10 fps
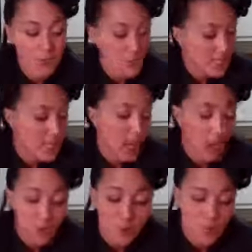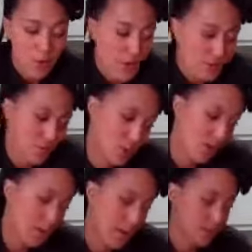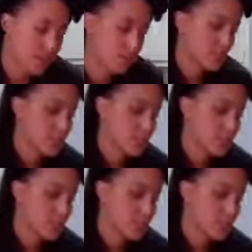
So then the other thing I wanted to talk about,